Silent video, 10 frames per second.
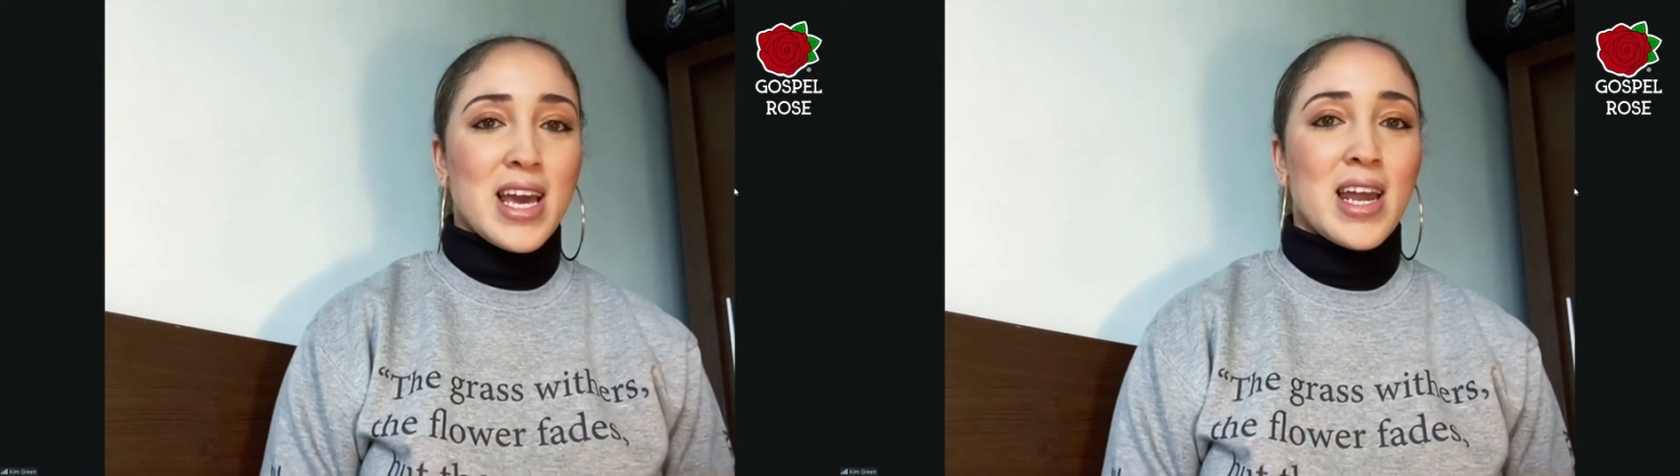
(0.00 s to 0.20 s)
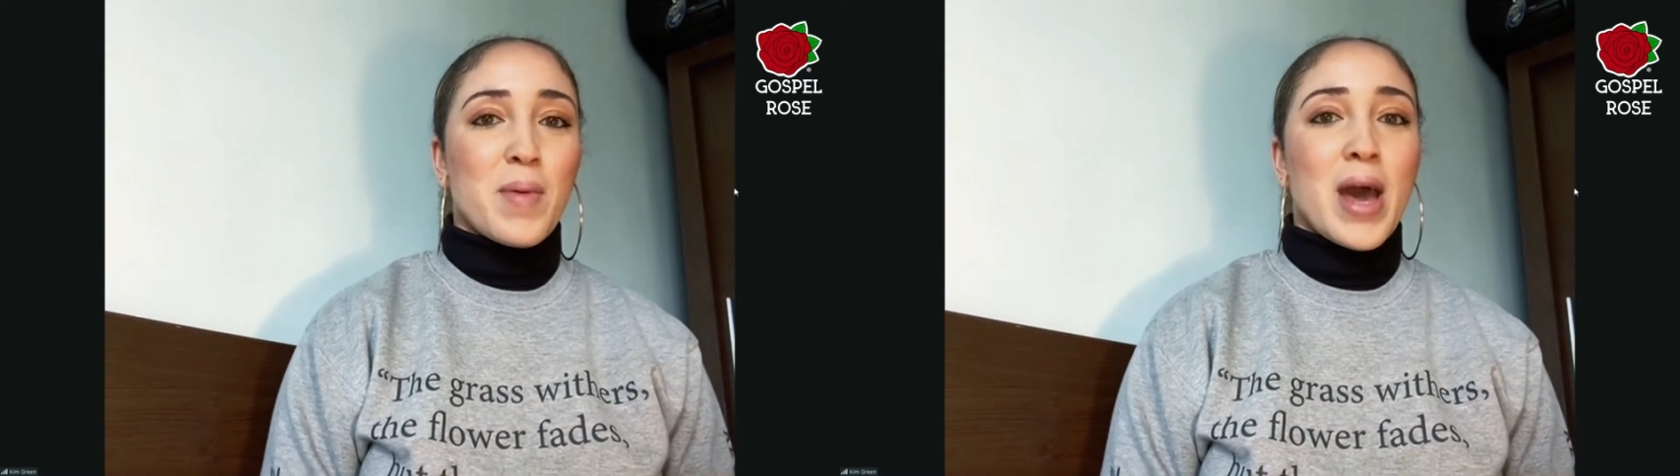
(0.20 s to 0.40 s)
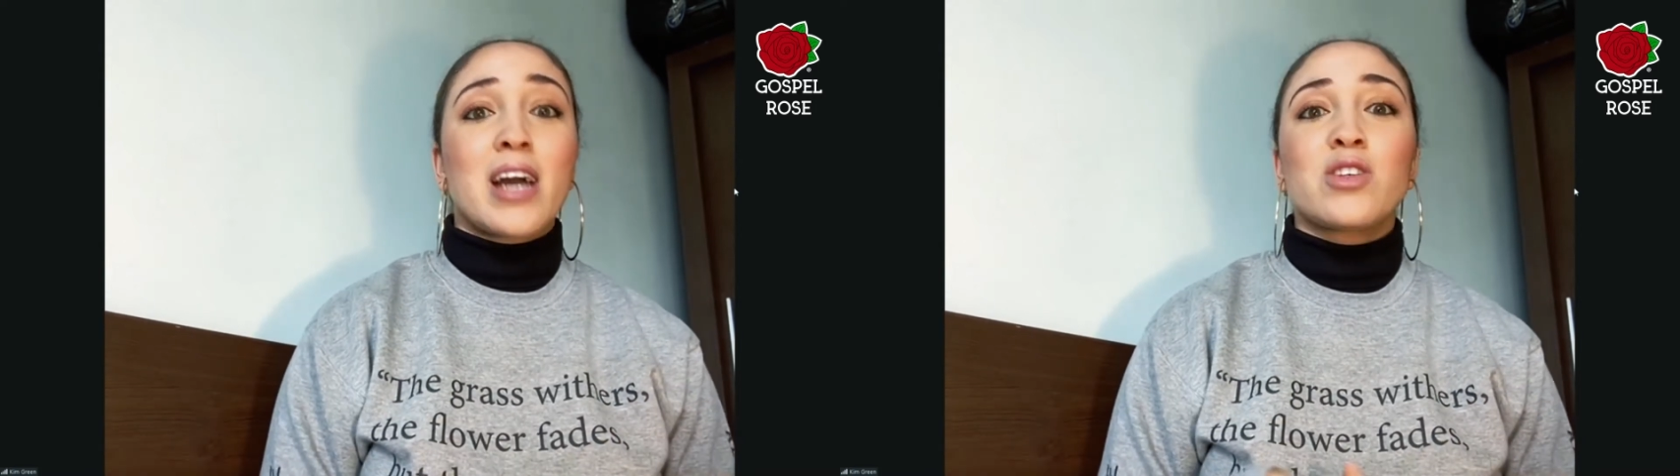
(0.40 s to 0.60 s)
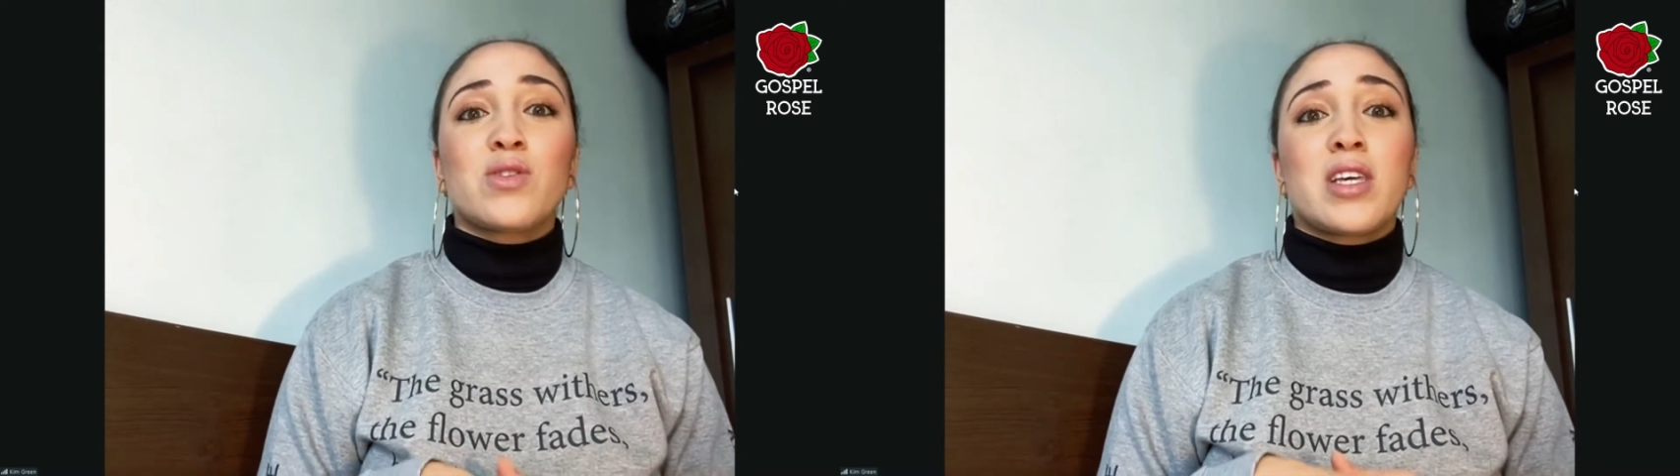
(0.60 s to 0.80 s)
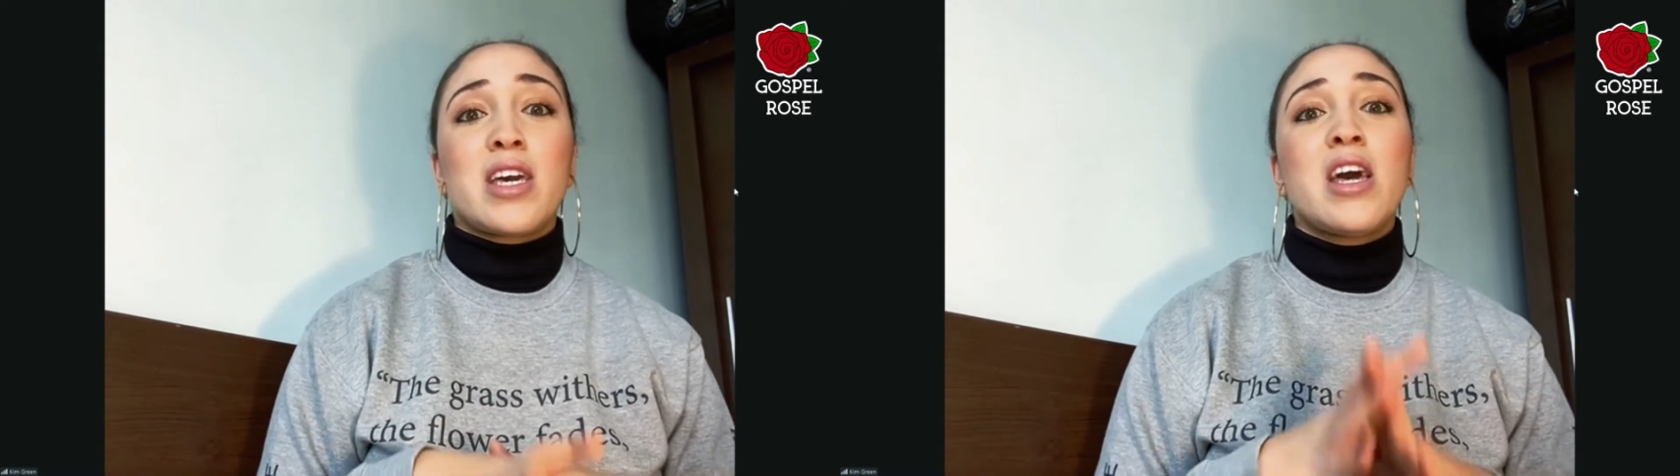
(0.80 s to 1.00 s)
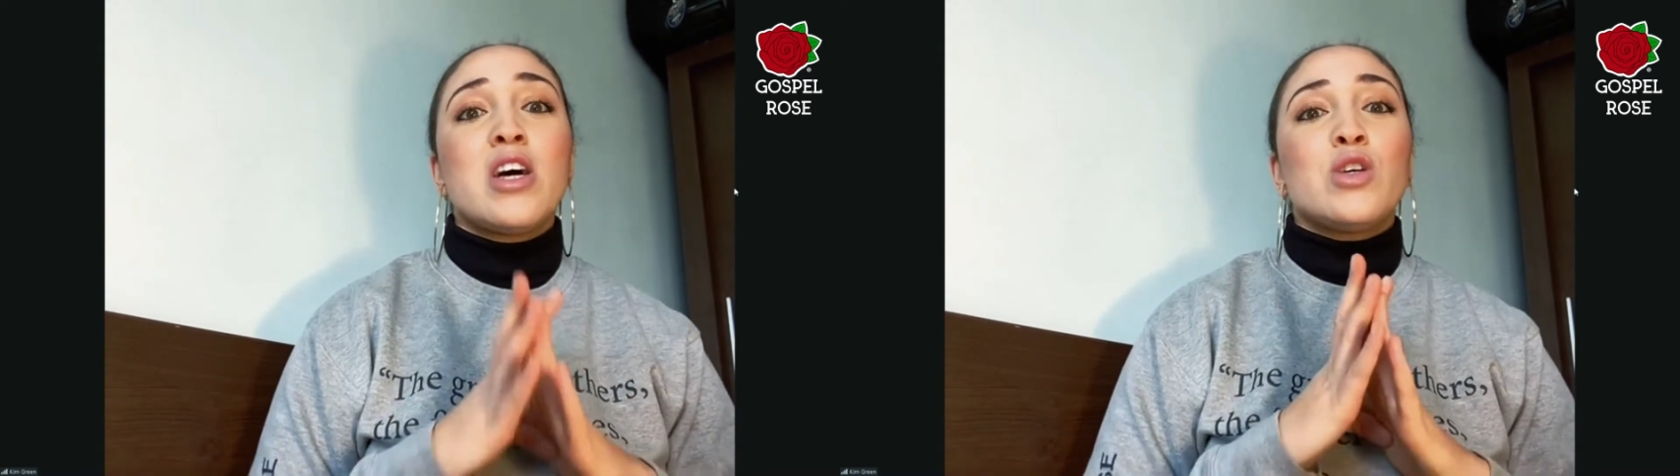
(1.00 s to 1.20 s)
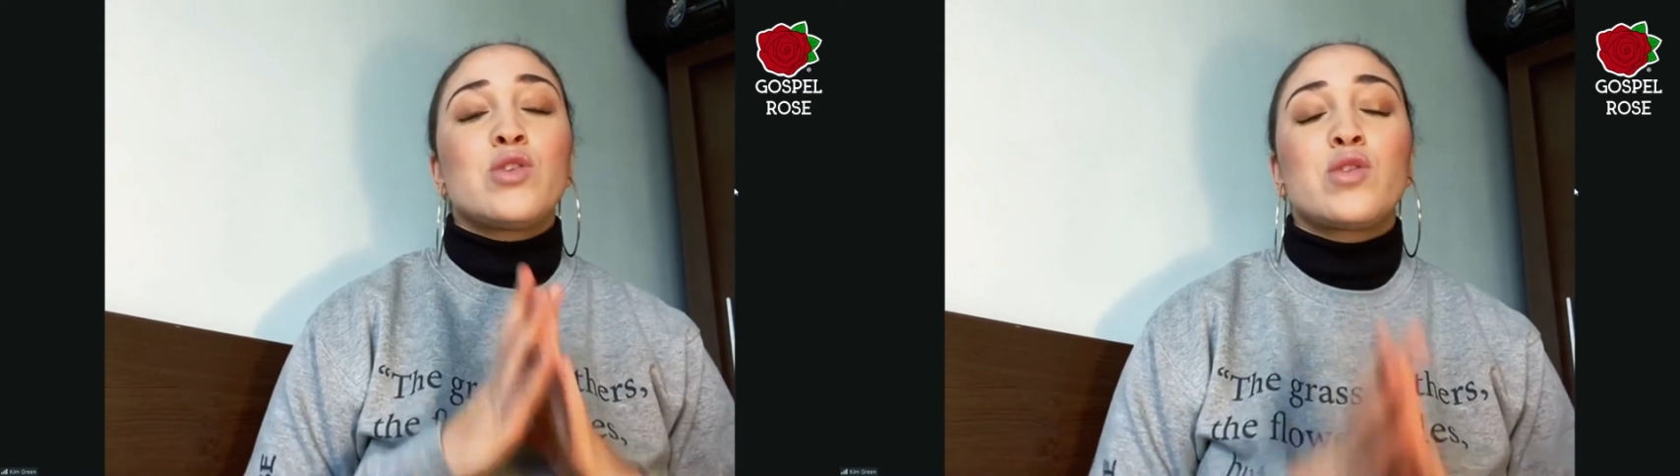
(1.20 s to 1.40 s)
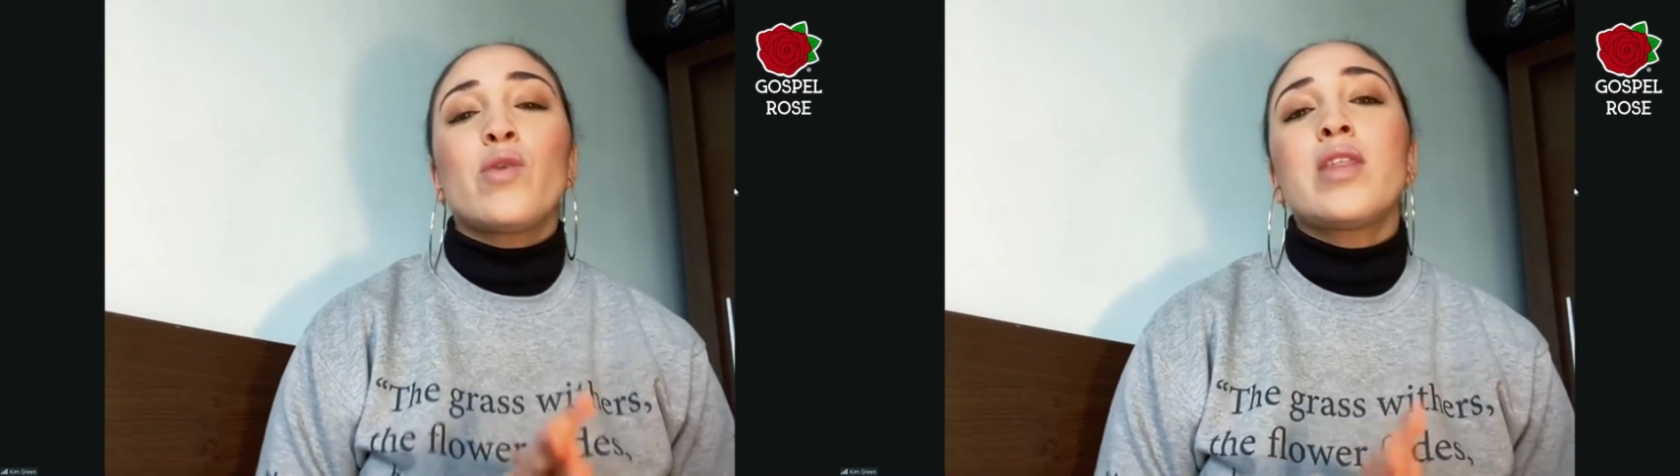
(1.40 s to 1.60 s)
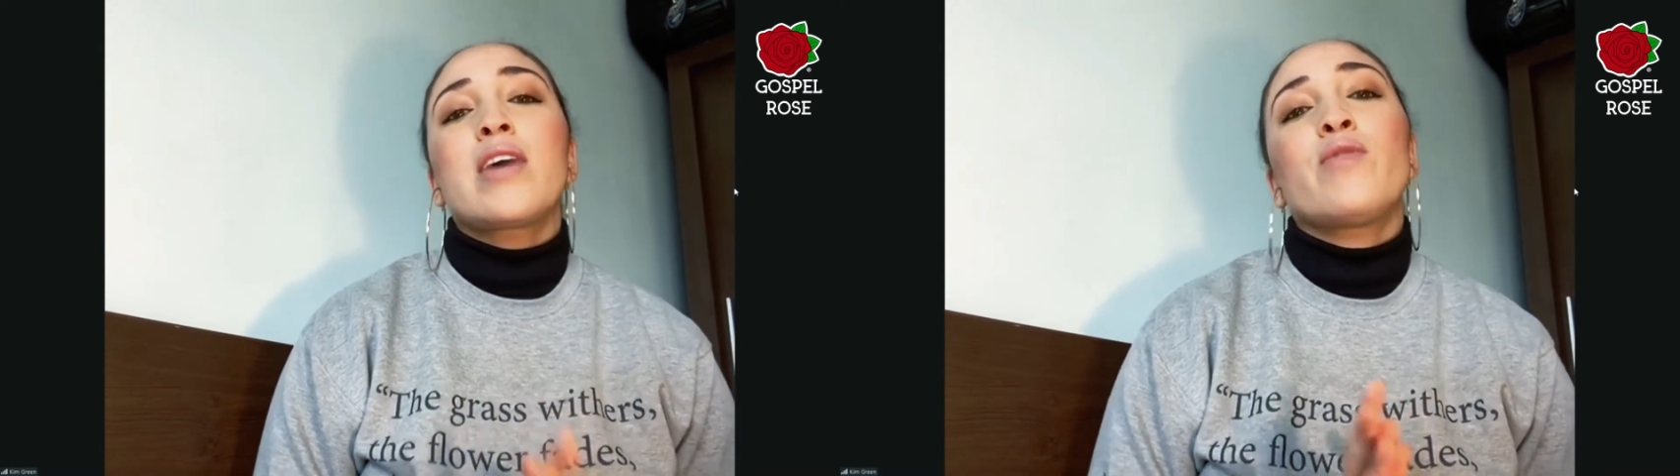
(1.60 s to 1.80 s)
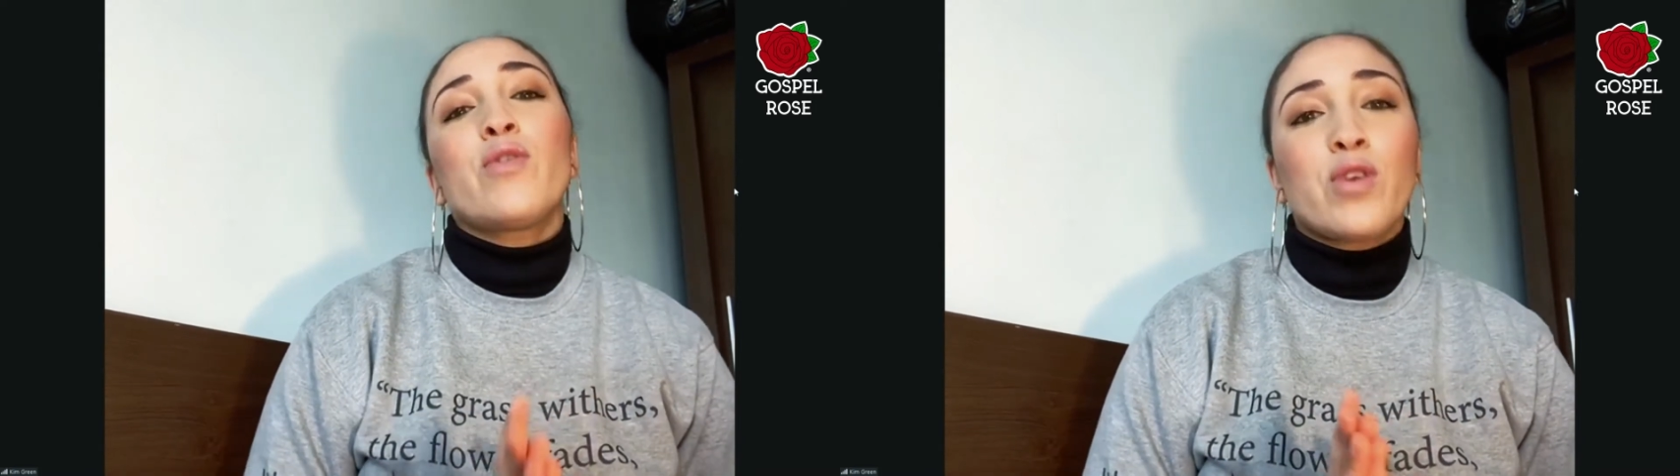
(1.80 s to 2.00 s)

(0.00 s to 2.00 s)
and I'm actually so thankful